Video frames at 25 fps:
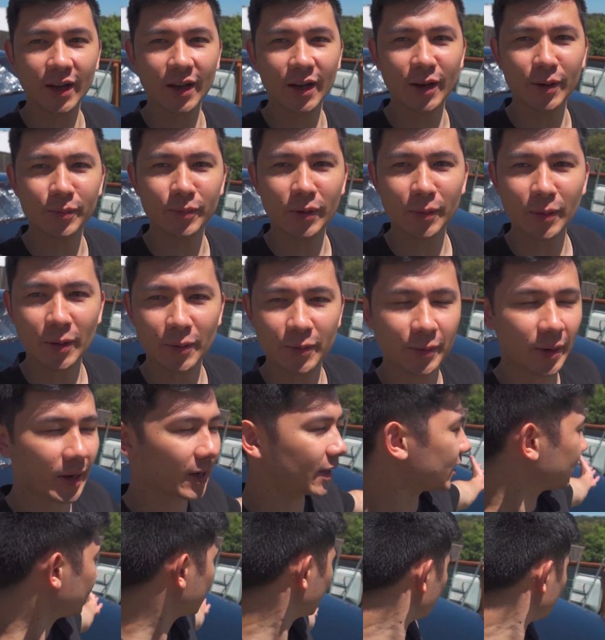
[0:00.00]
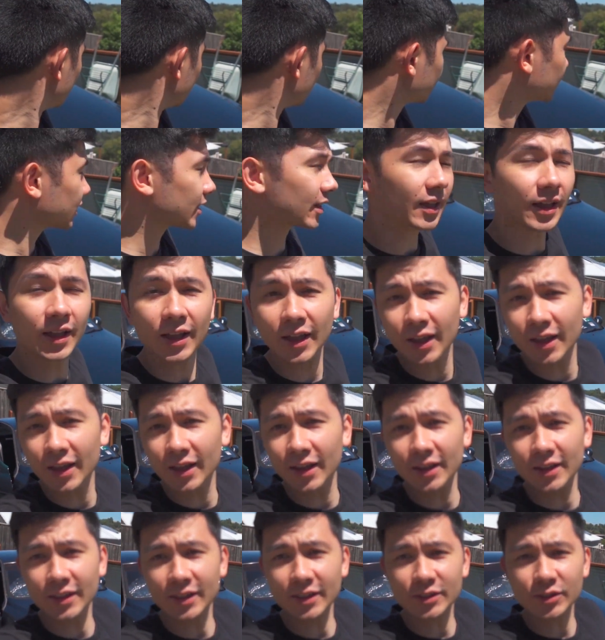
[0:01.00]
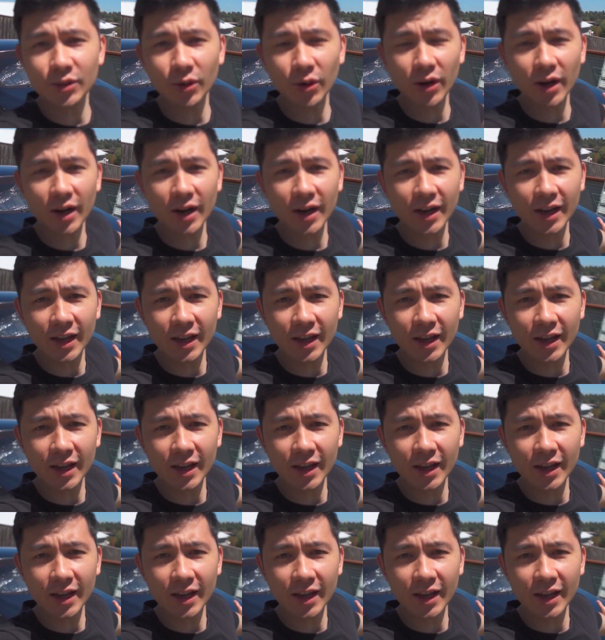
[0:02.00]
I'm up the back here with the Soarer,